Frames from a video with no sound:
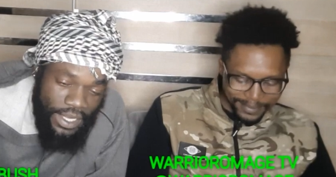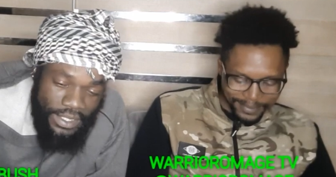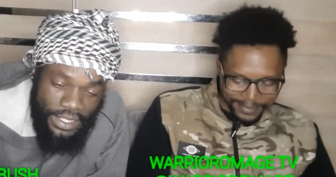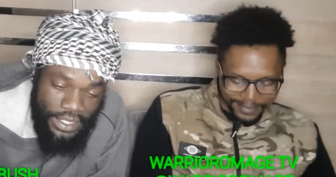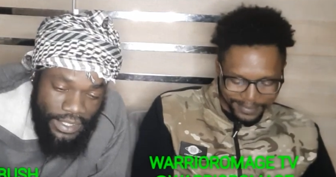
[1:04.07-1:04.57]
Speaker 1: of
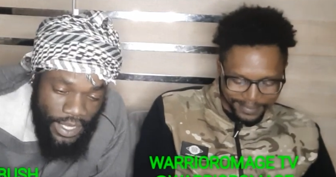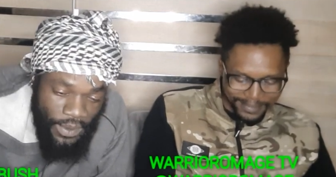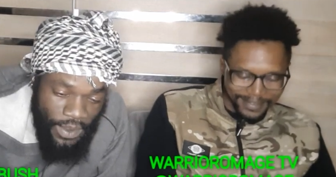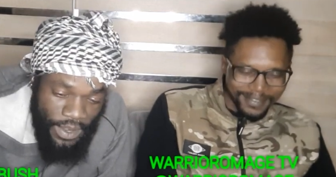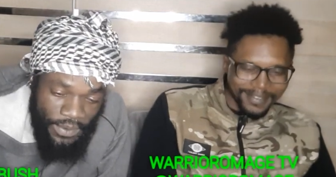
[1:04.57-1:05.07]
things are
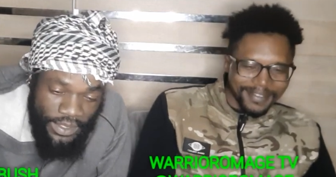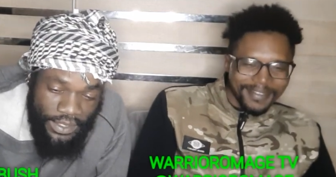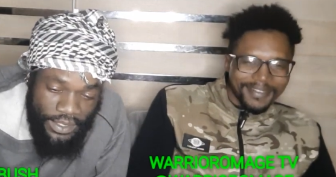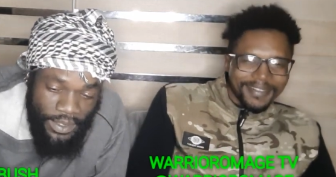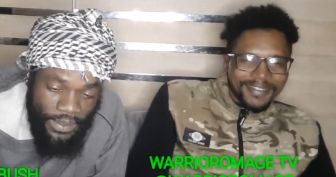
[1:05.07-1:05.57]
going with.
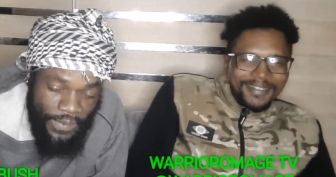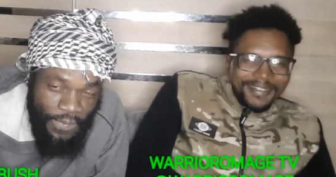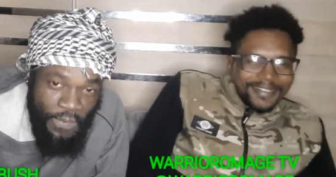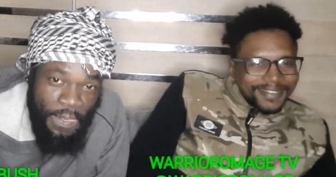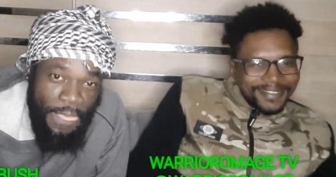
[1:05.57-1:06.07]
So,
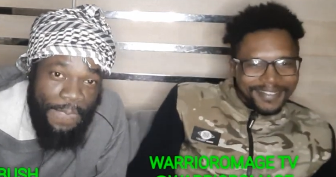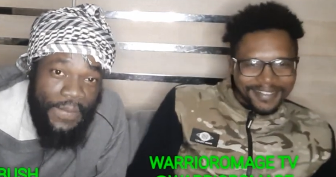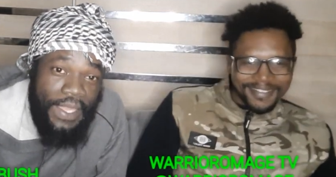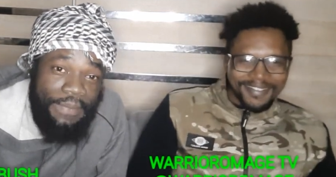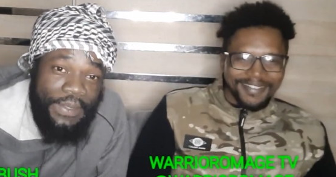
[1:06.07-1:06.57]

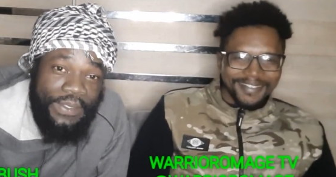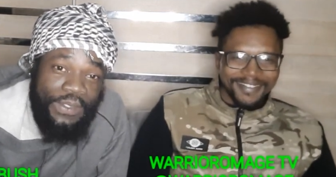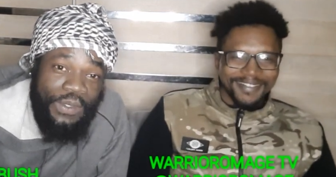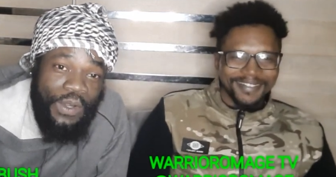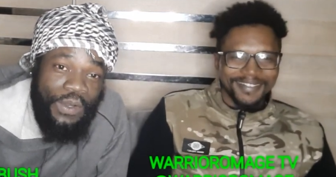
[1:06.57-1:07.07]
I mean,
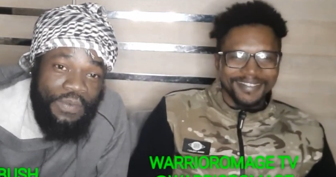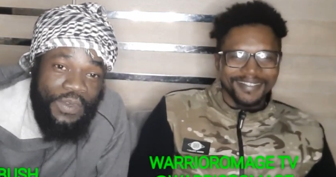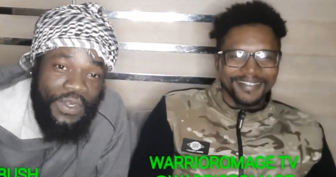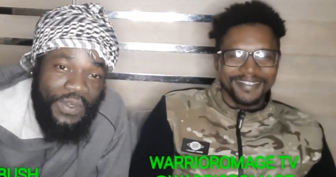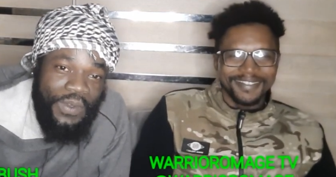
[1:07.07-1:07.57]
look out
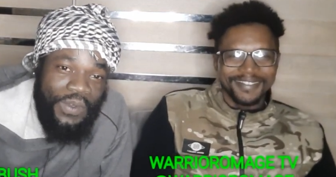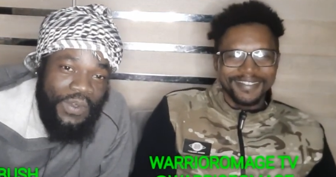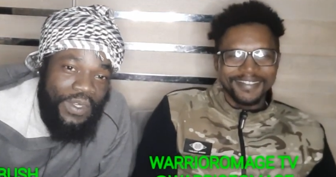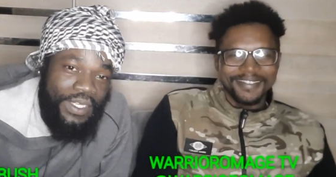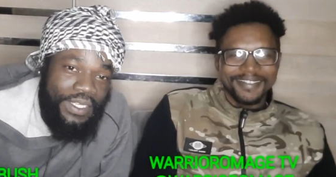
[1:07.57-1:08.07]
for
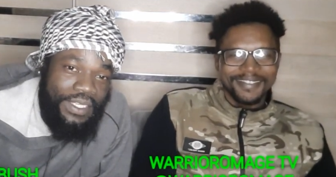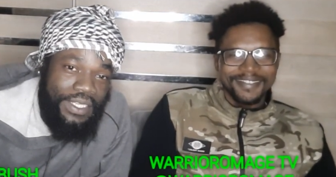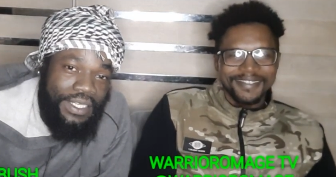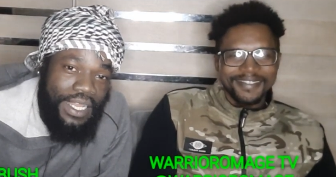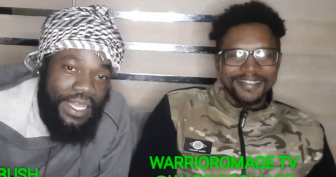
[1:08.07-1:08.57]

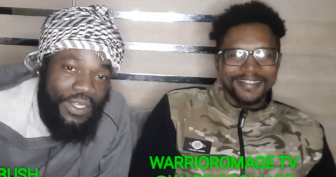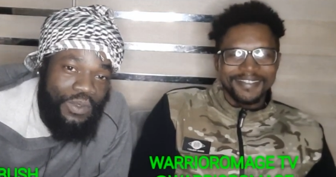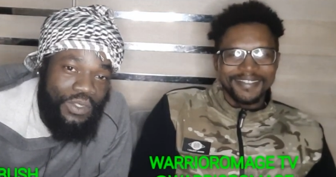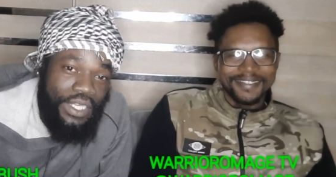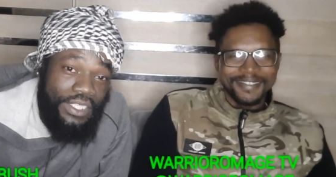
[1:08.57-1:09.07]
the
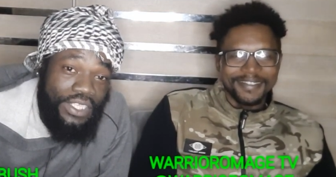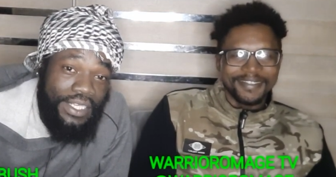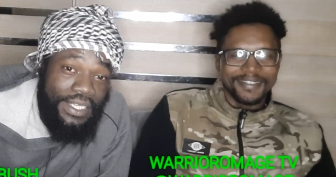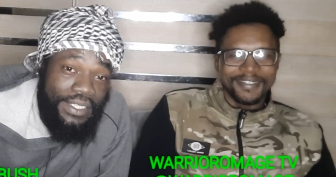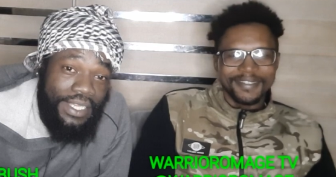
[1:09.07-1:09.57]
Ayuta
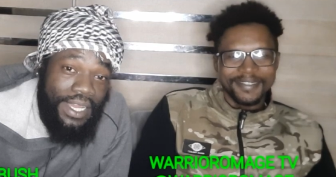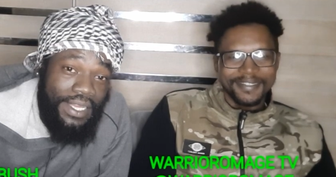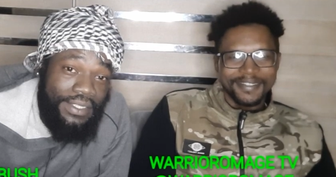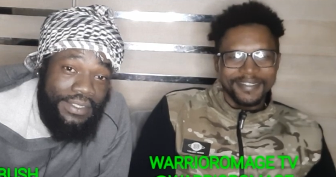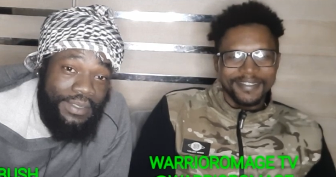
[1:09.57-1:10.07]
channel
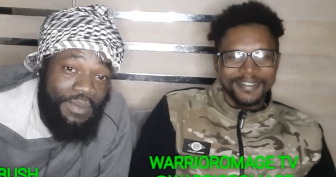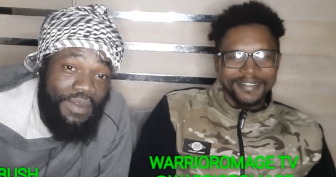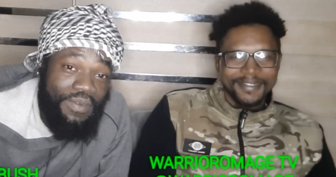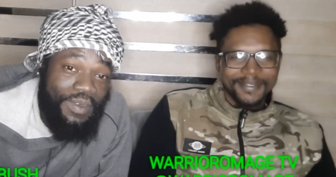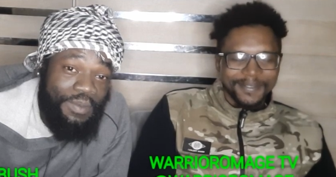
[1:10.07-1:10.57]
because my
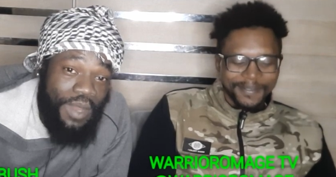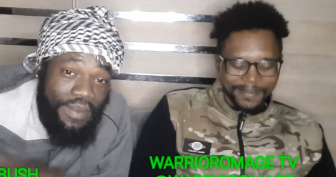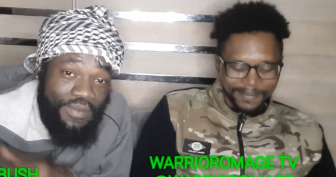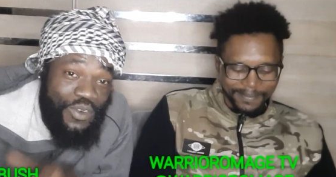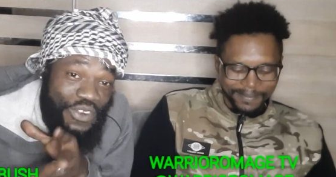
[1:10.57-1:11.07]
my
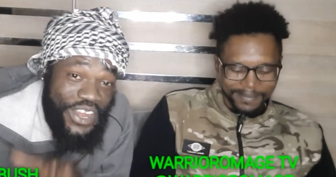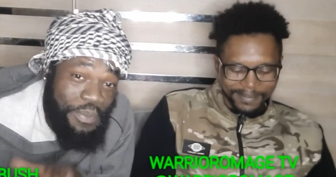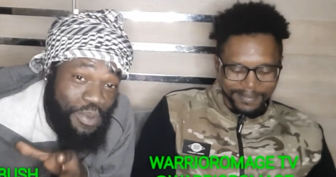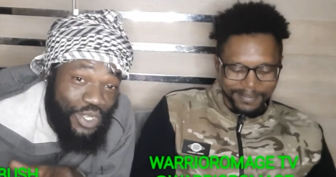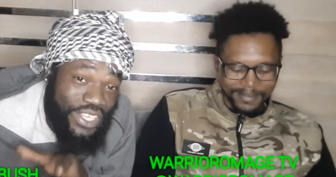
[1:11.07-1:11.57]
great
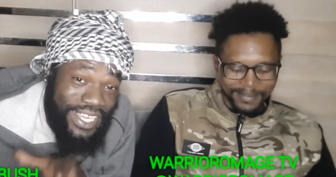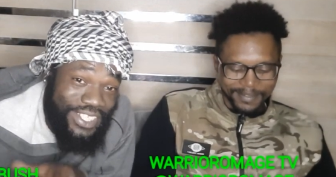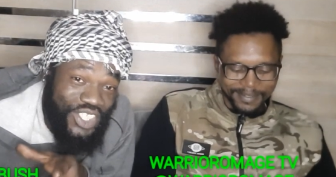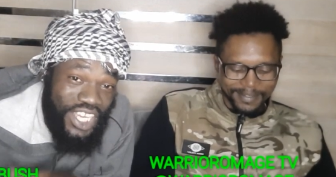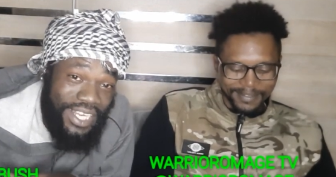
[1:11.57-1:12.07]

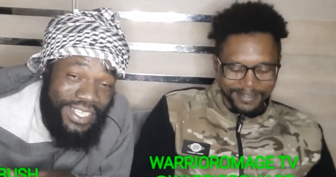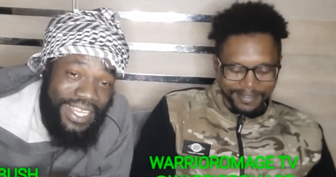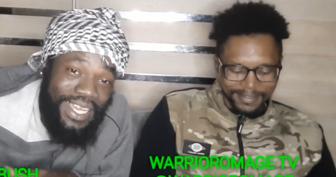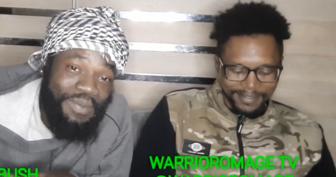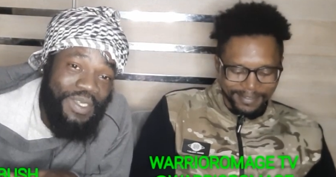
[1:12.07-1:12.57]
potential. You know
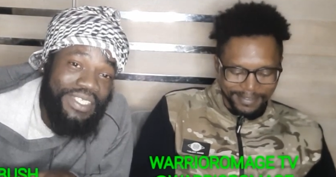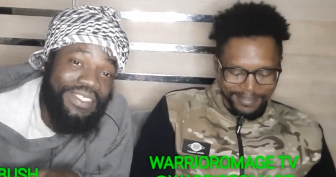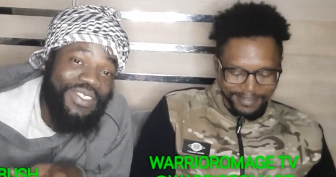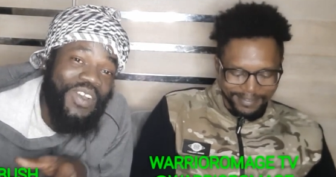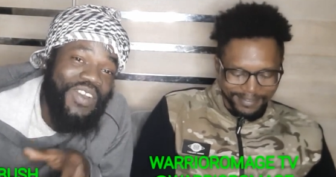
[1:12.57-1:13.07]
what I mean?
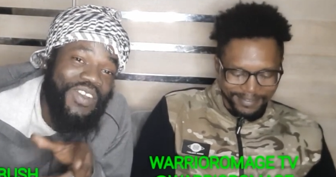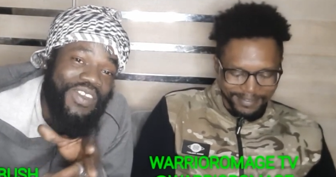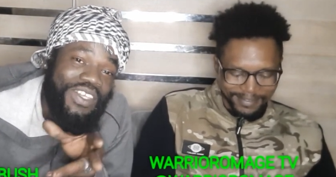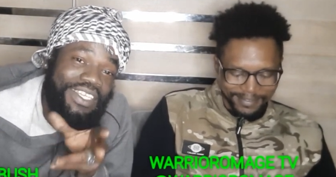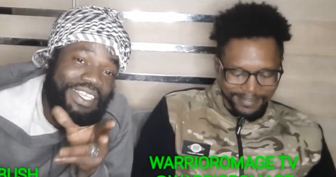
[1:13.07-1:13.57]
So,
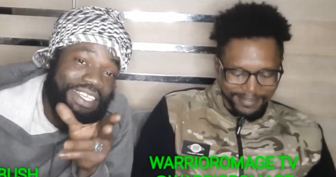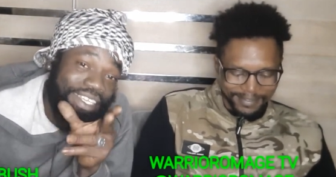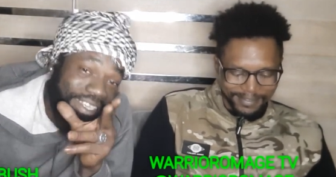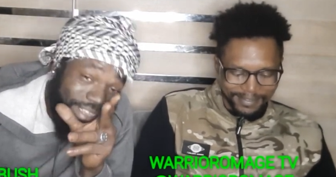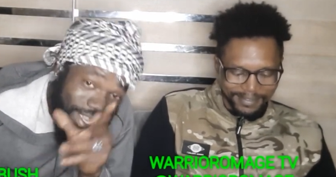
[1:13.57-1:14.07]

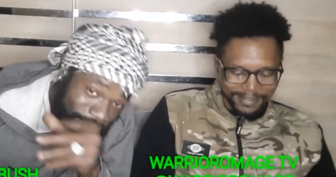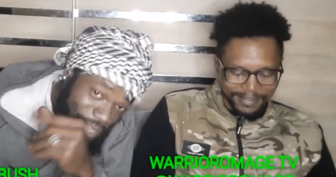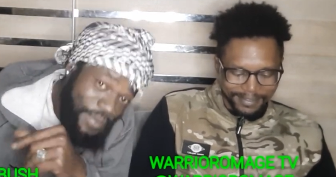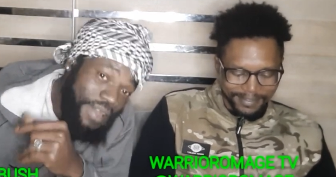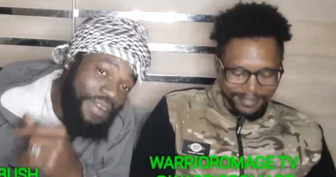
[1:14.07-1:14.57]

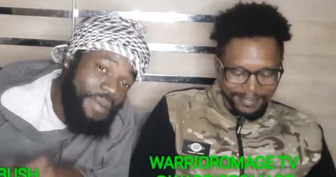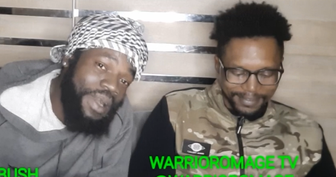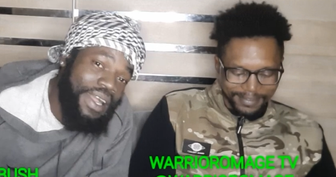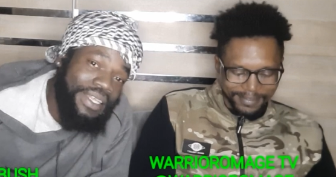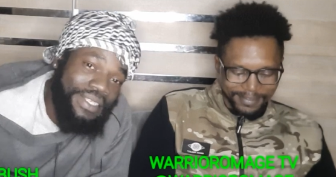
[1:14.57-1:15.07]
in have a
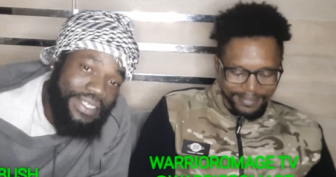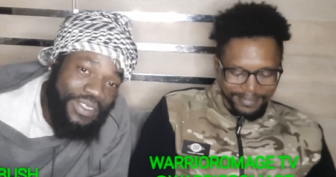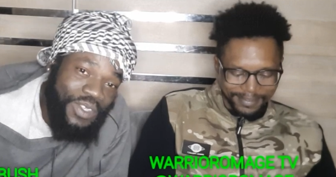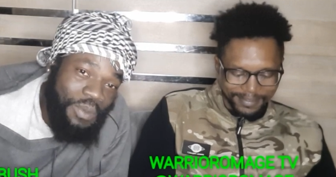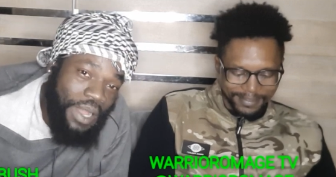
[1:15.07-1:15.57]
bag of things.
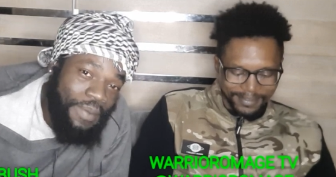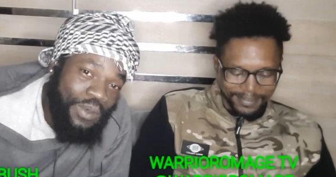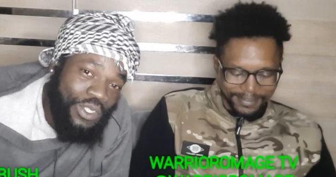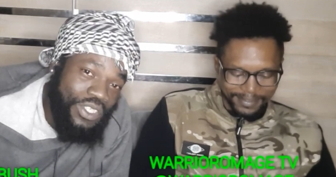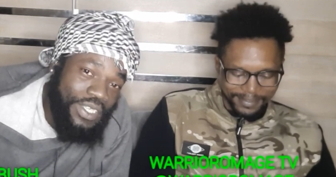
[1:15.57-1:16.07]
So,
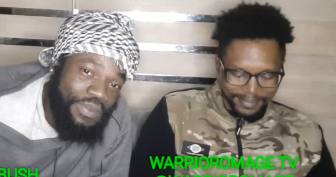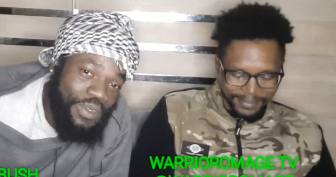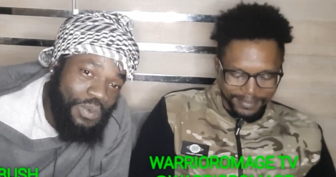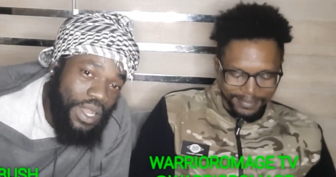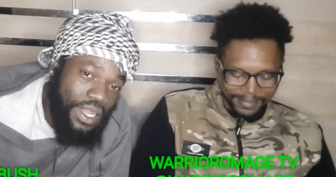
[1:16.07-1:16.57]
Bush TV,
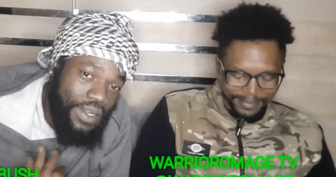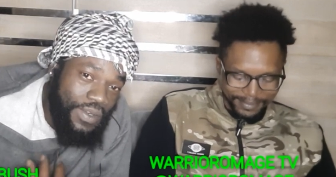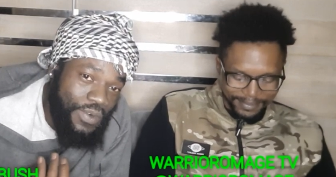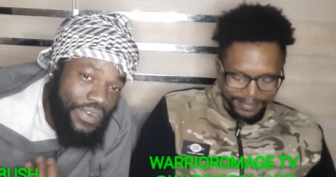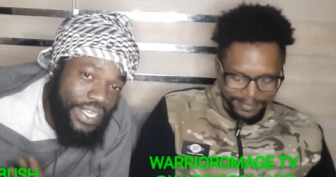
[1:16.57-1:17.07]
we
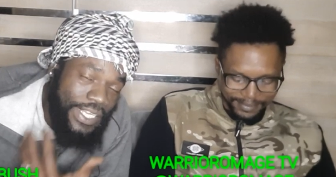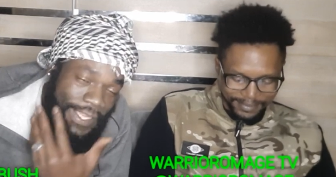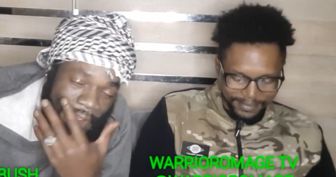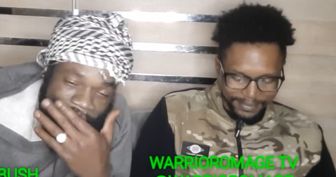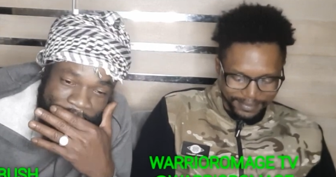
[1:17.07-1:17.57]
got
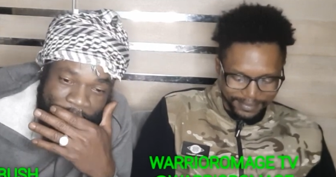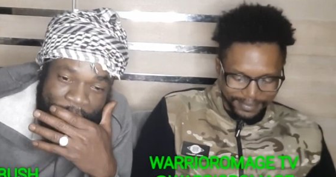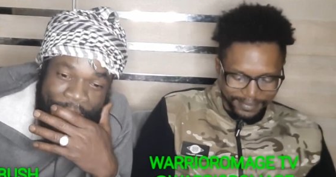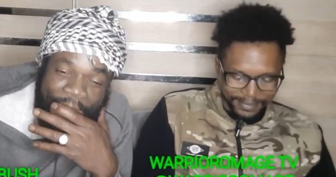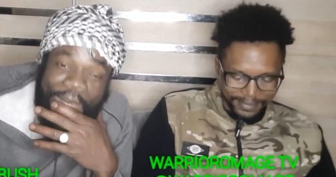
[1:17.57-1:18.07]
really
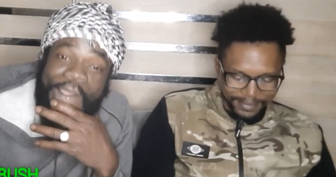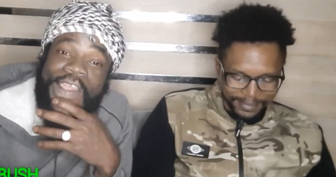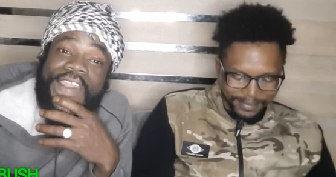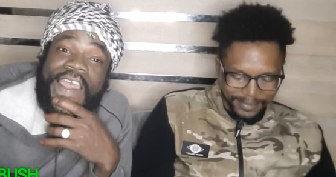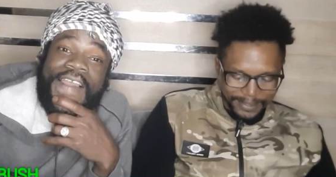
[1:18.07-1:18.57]

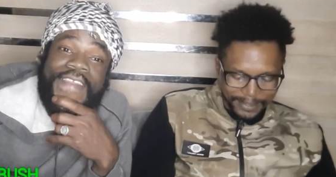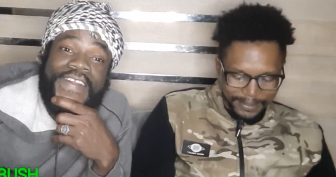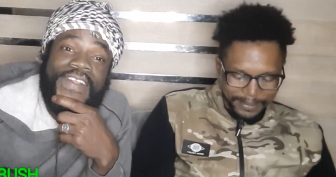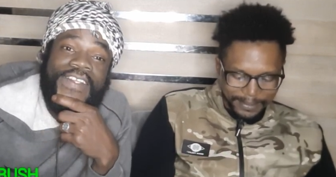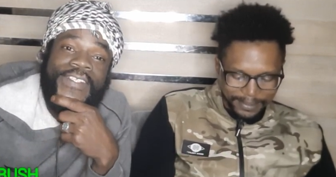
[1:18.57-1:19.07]
going a
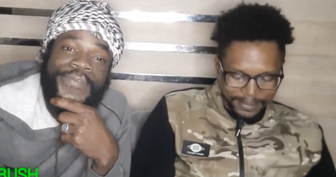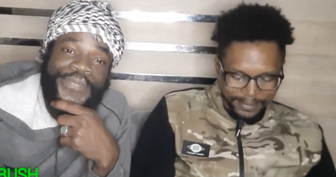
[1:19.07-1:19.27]
little,